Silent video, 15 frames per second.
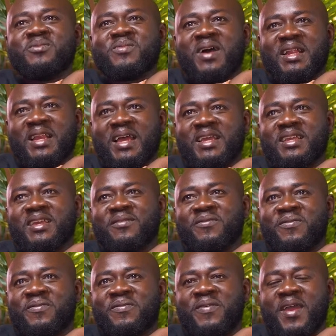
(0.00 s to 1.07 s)
like
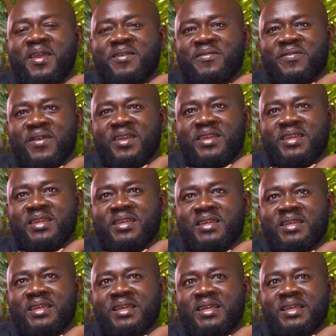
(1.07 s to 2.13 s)
very, very
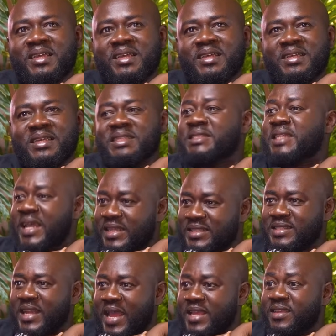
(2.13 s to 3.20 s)

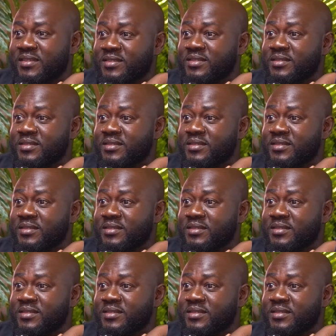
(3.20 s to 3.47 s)
intense. Like it's